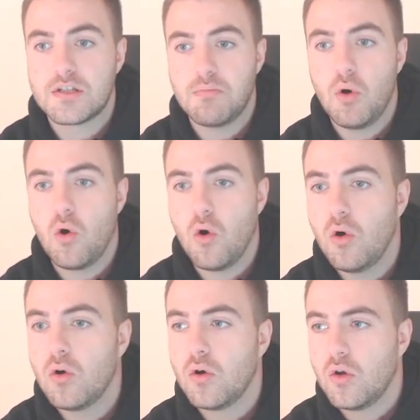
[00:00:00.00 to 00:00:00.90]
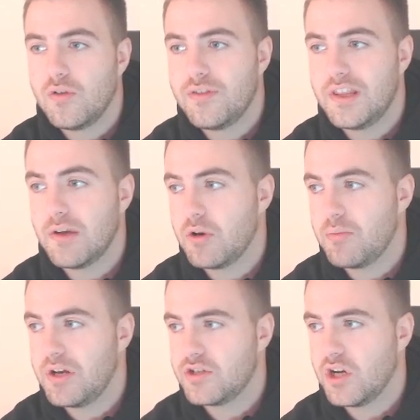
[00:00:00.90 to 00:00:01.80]
more, then there would have
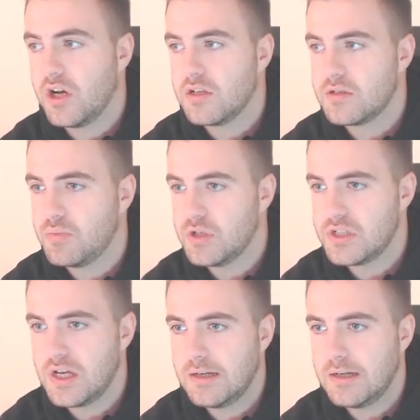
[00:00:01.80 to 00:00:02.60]
been a chance. But